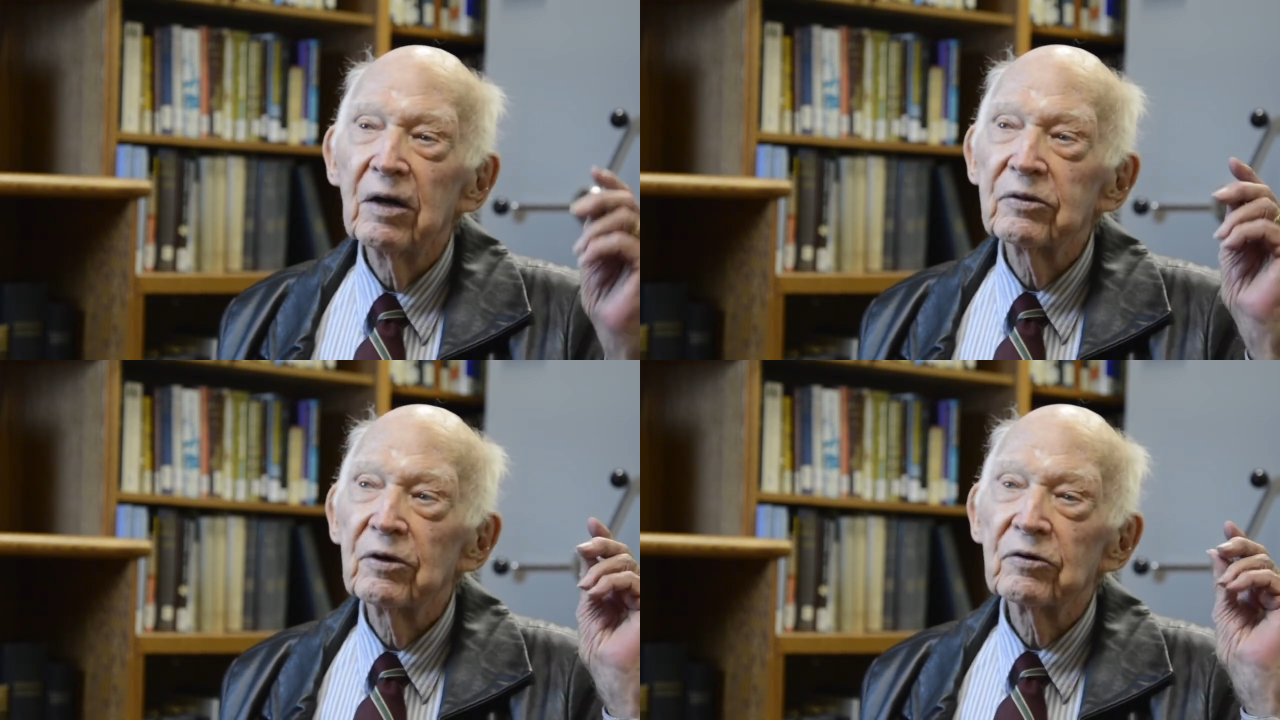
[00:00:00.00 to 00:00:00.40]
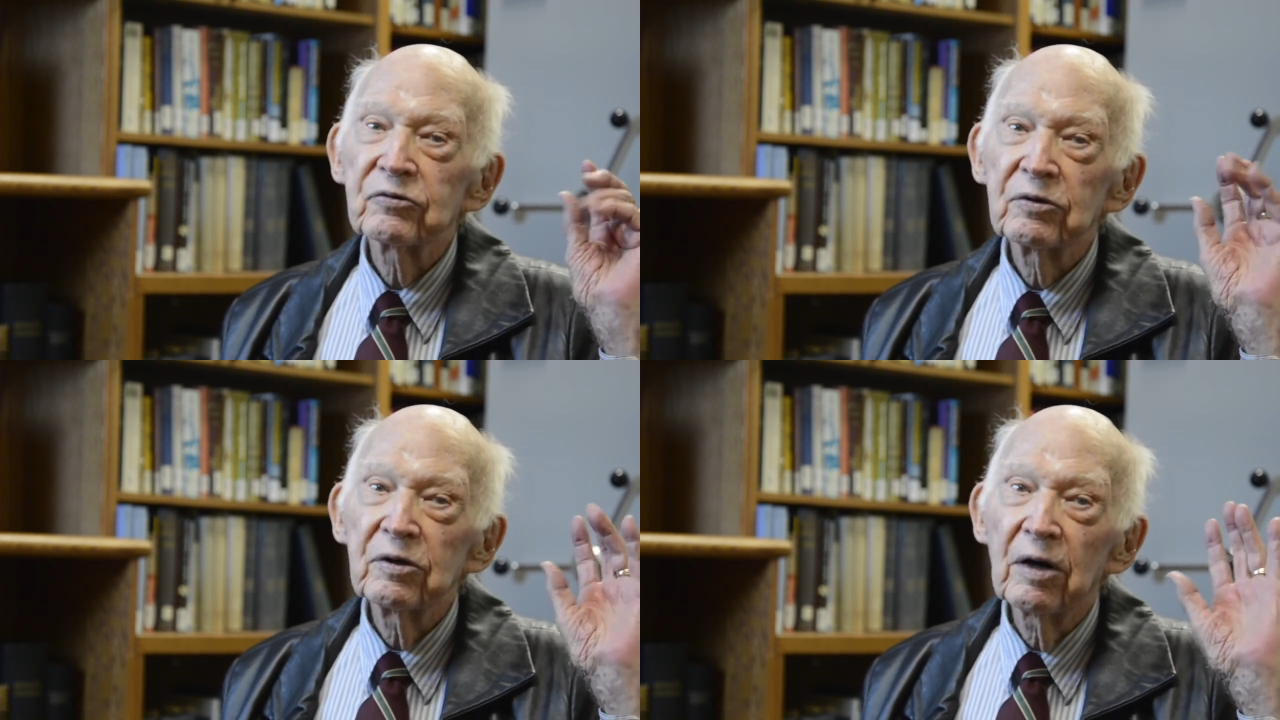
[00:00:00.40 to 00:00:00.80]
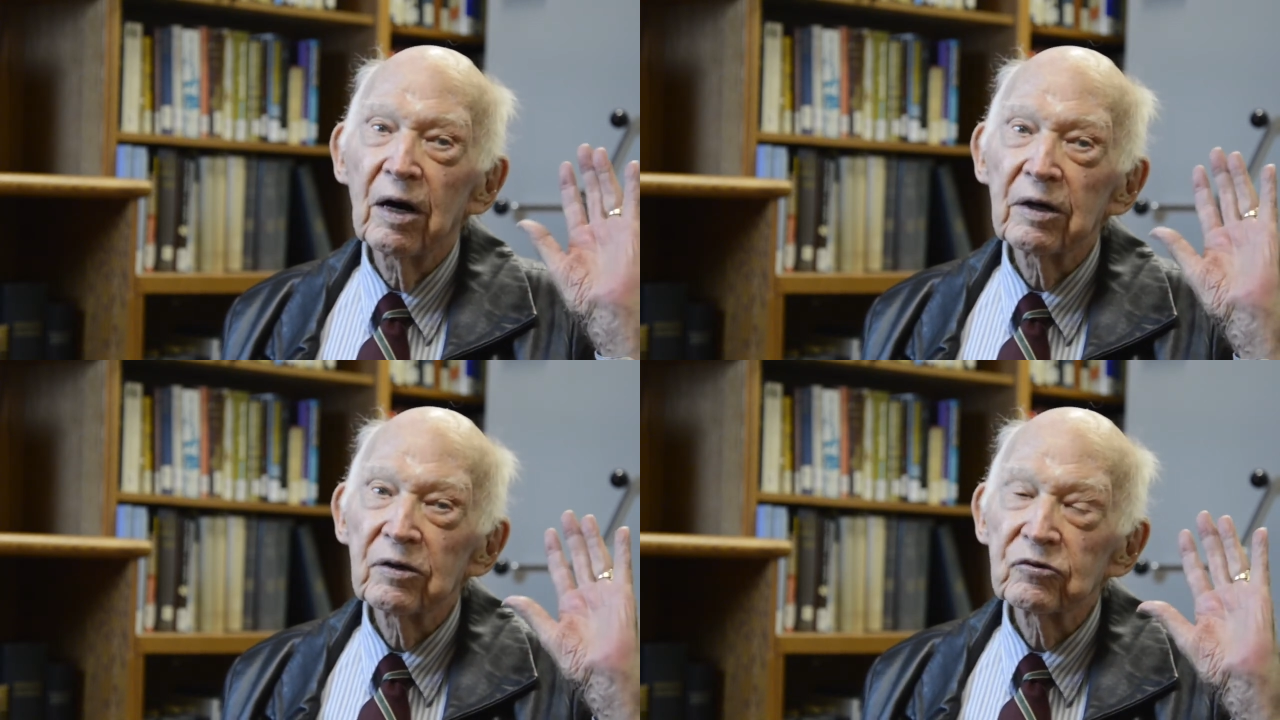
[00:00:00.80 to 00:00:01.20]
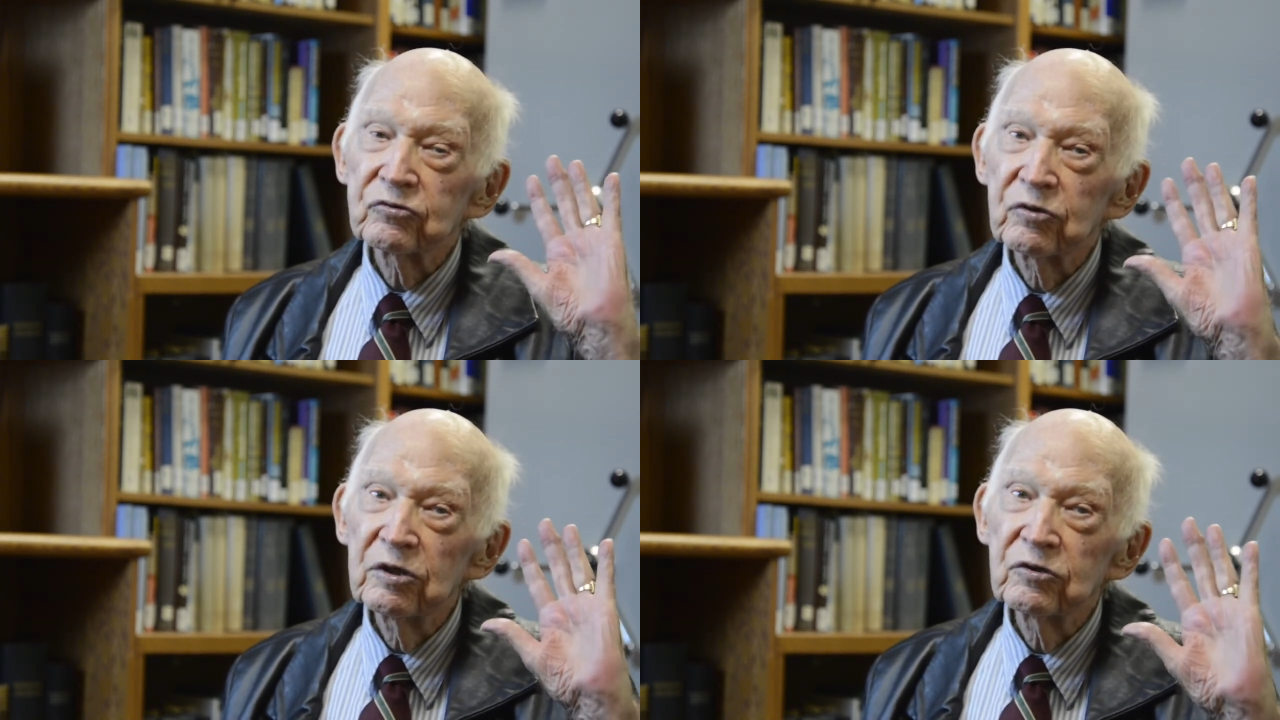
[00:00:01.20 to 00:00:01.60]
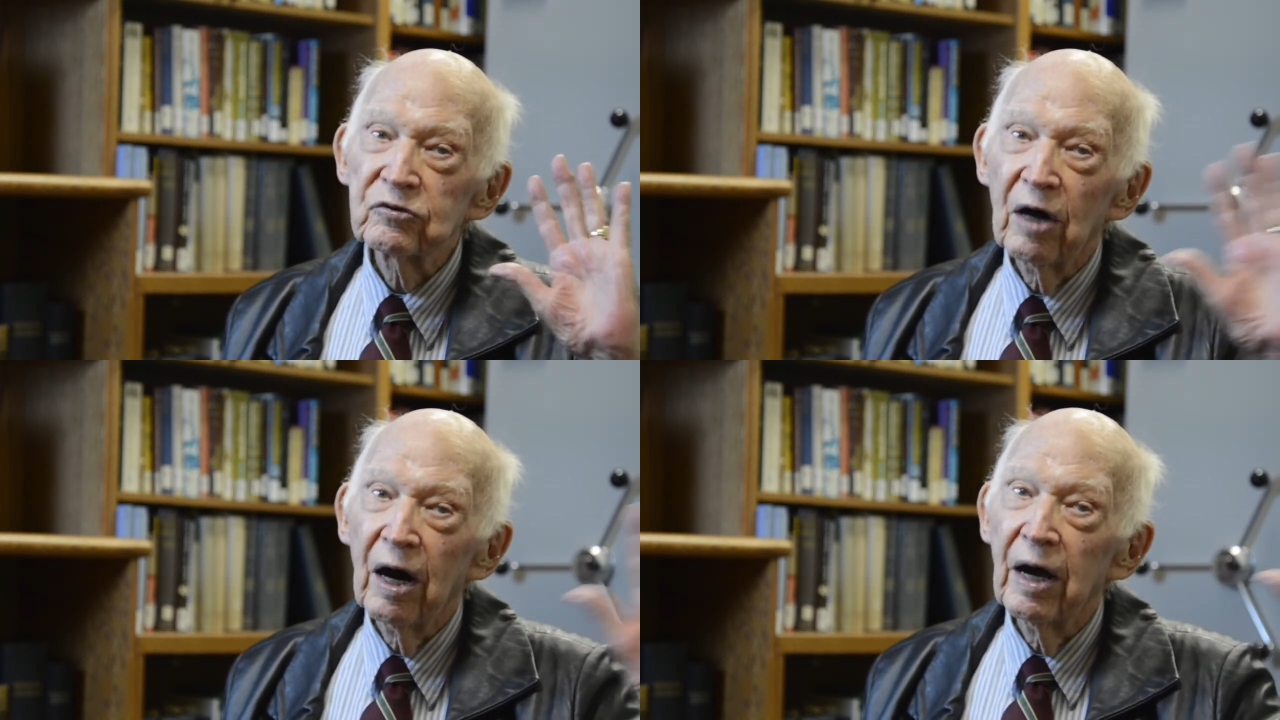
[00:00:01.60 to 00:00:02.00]
there's not a street
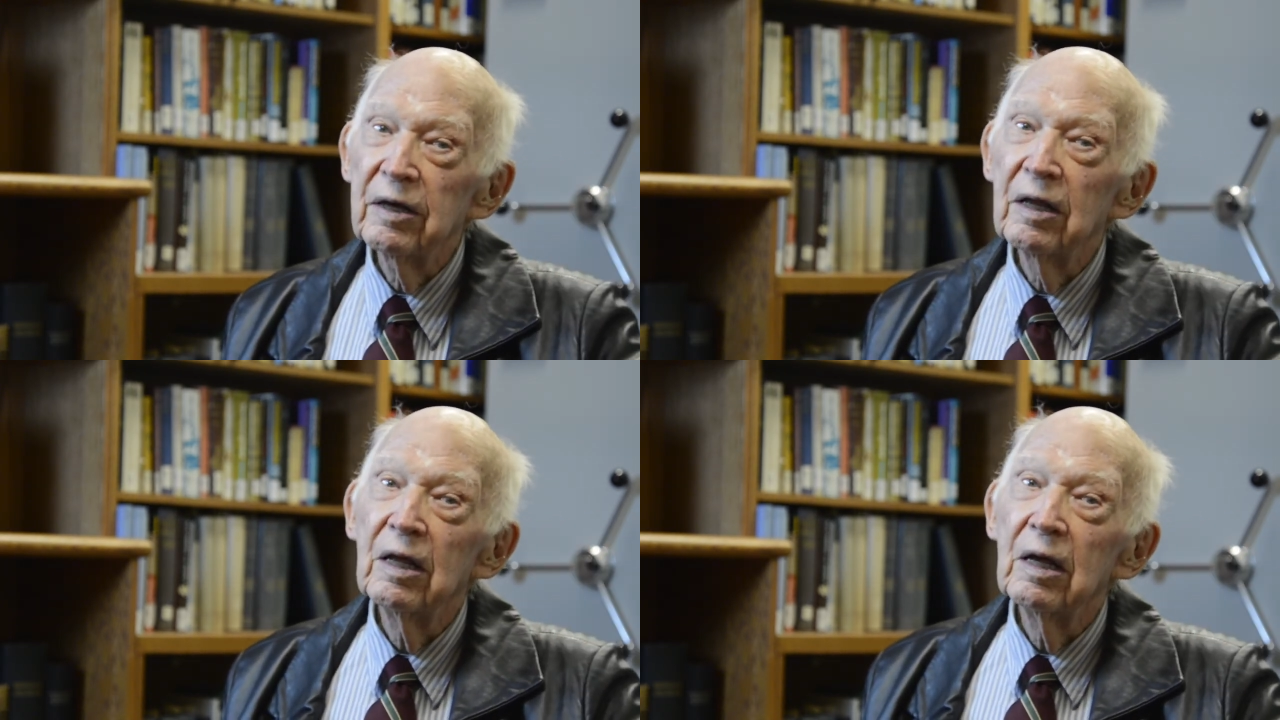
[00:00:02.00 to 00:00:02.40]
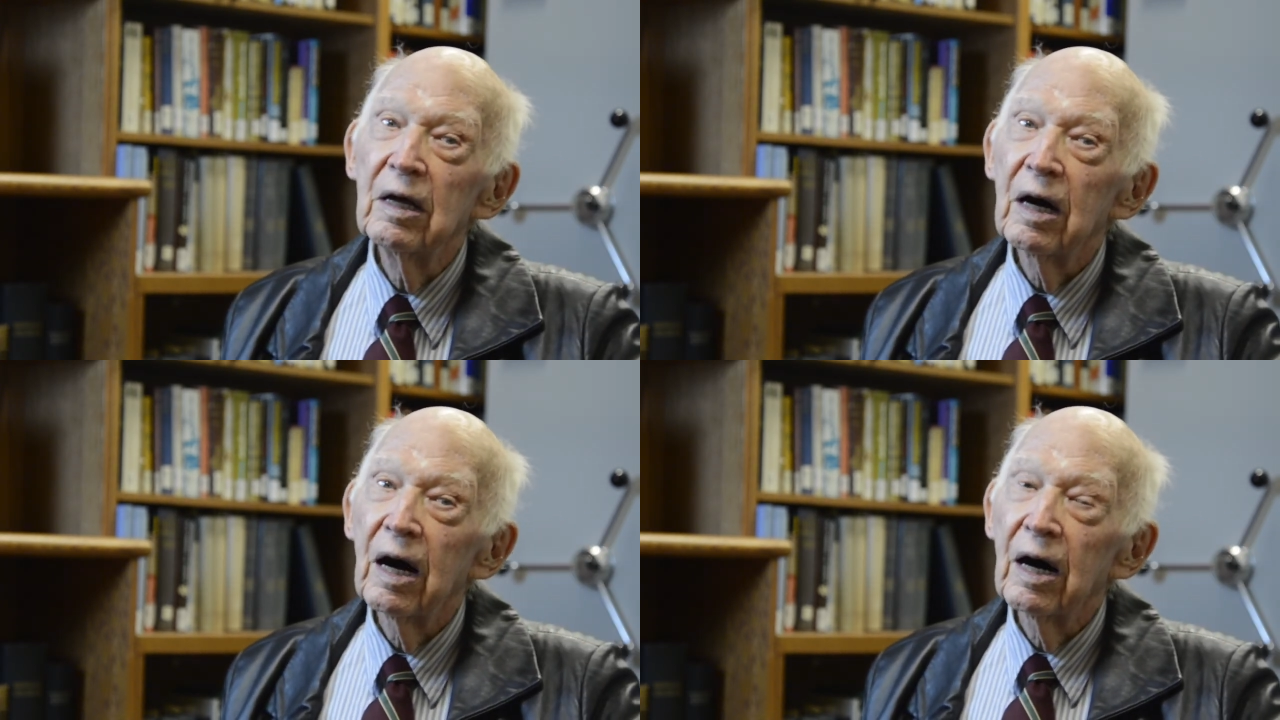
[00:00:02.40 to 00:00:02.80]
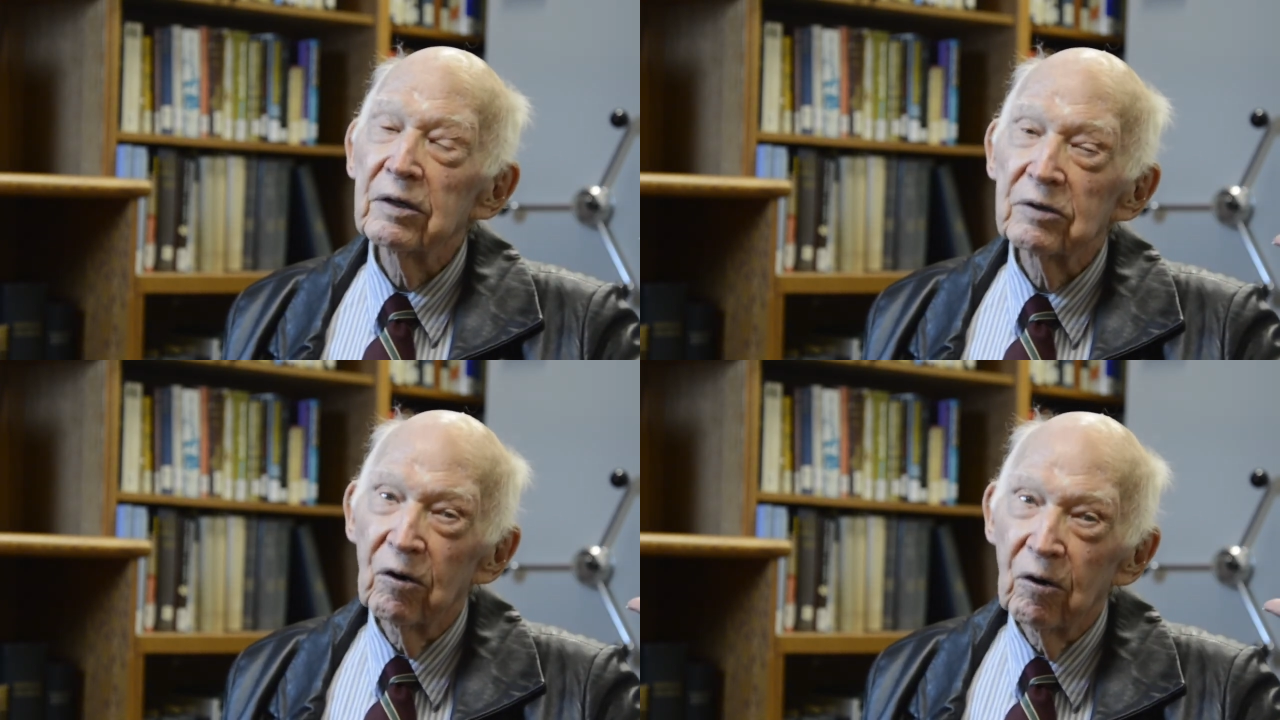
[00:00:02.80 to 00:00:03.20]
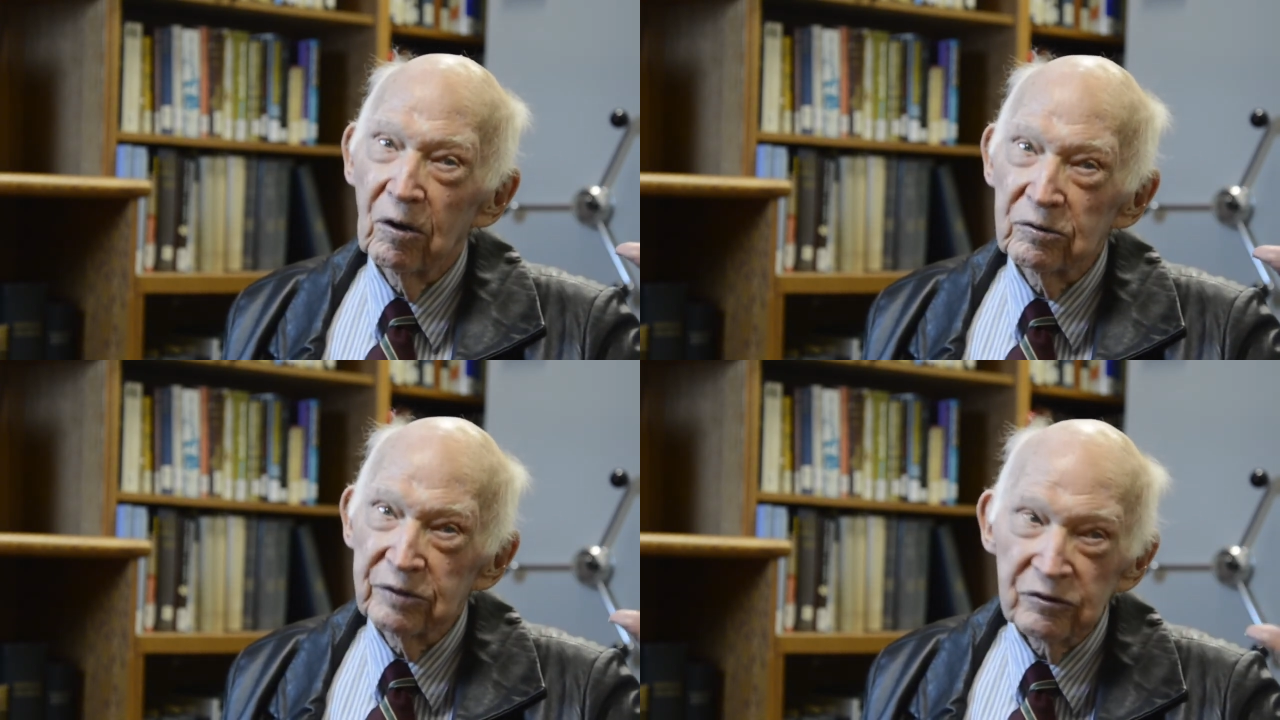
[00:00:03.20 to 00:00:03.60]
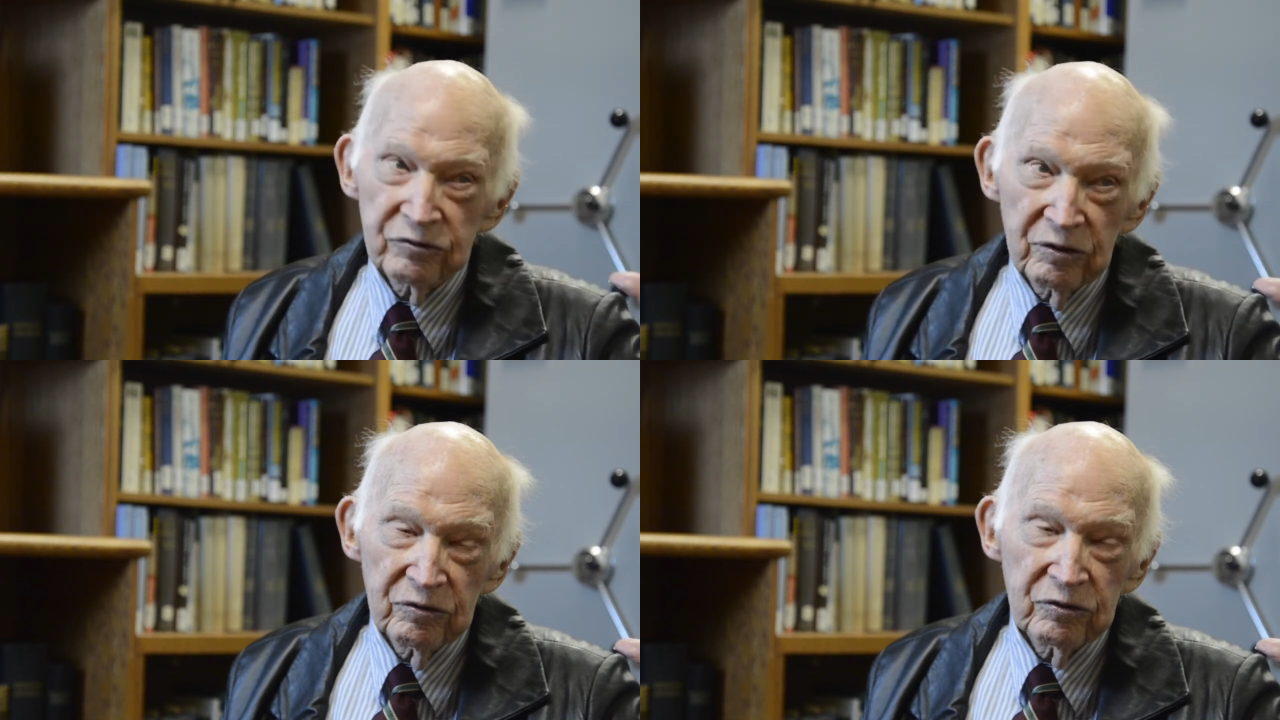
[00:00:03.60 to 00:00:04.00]
sign on the whole
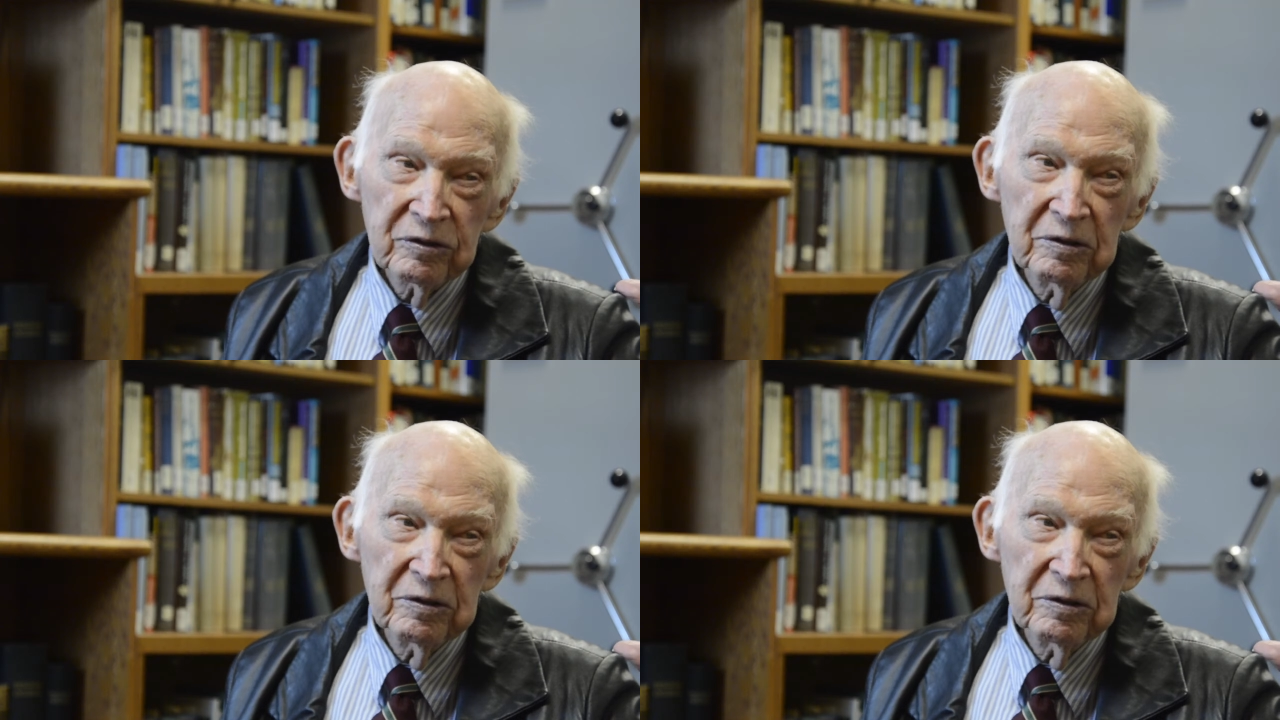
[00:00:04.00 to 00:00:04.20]
distance.